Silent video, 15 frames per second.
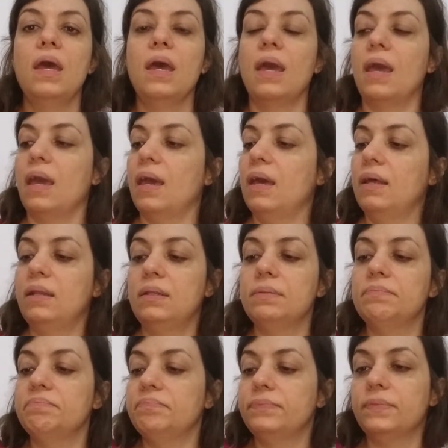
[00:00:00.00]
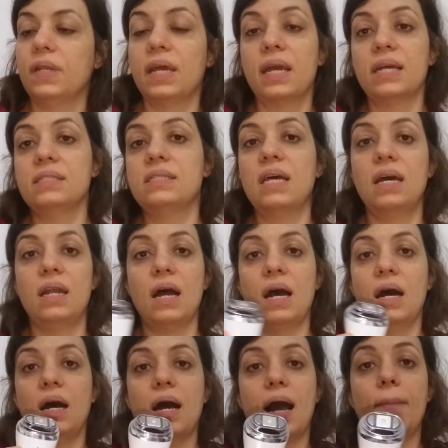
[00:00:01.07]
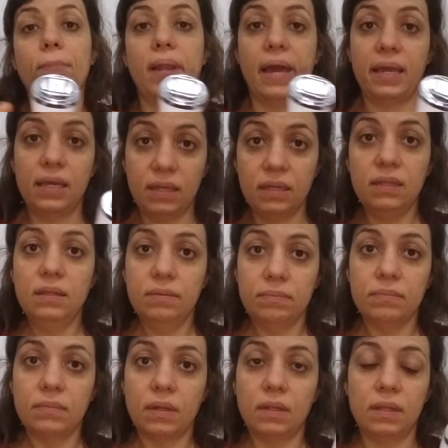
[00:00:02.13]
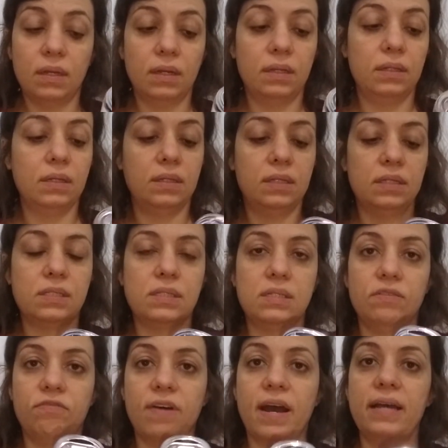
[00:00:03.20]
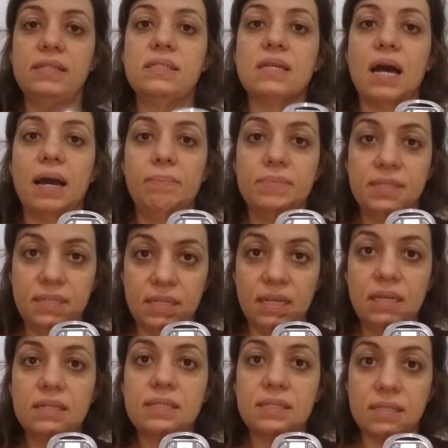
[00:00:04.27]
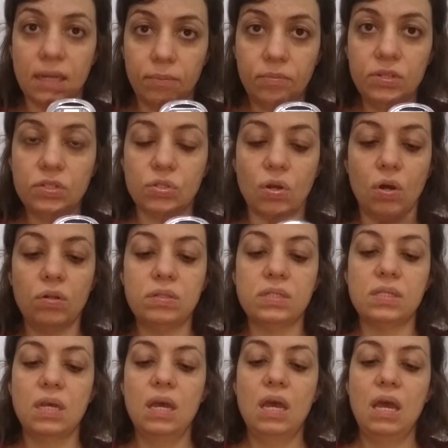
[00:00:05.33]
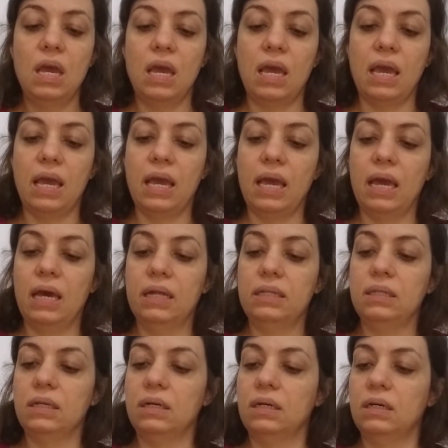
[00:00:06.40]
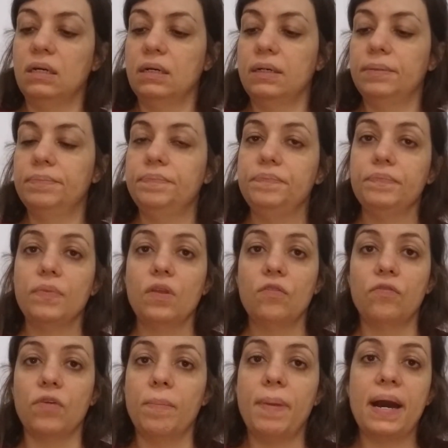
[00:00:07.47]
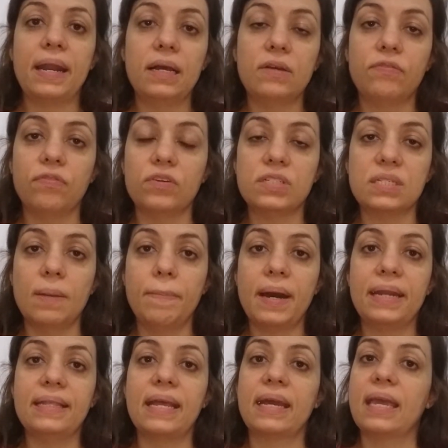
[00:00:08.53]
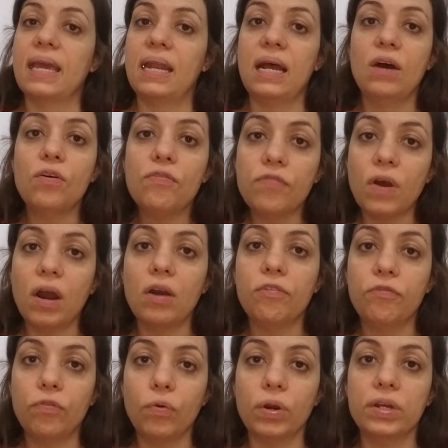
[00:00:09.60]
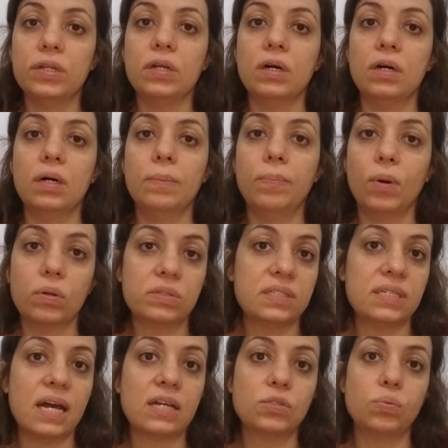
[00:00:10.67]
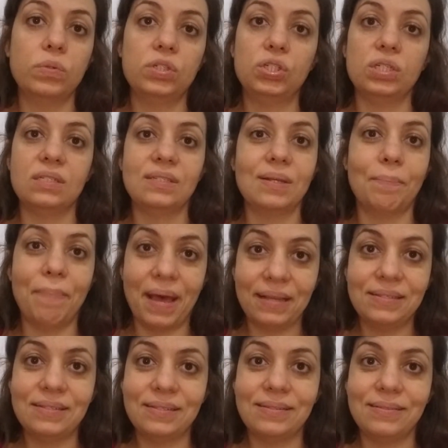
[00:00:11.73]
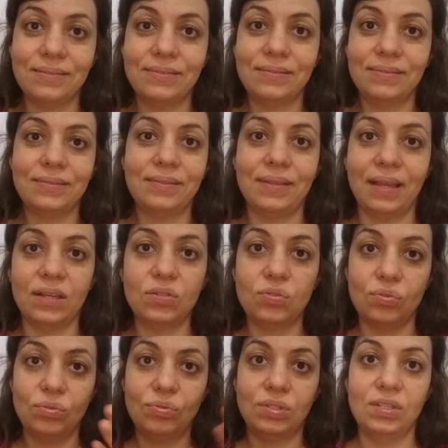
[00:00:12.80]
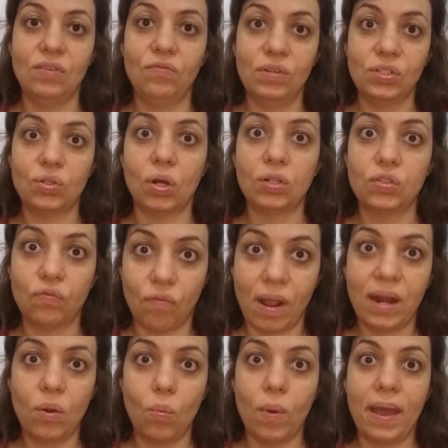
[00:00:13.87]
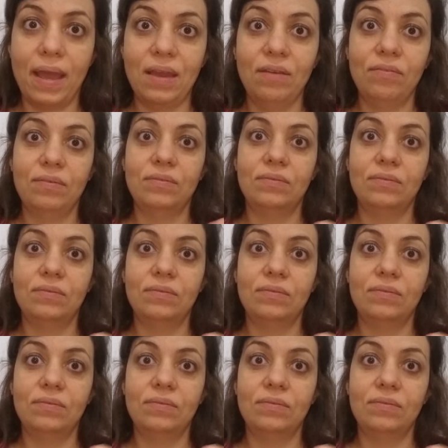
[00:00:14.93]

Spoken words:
And like I said, I'm liking this device. I'm seeing some results, and for somebody that cannot afford Botox, which is the best thing to see results right away,